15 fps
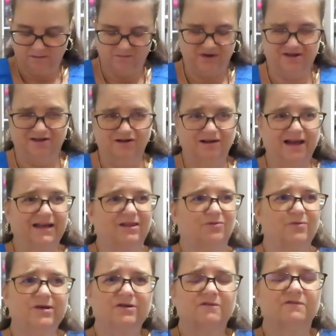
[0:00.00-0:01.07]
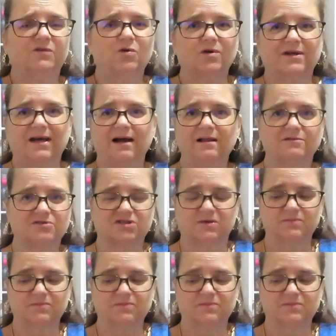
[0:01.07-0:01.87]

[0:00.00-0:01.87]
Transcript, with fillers: But they're like three or four dollars.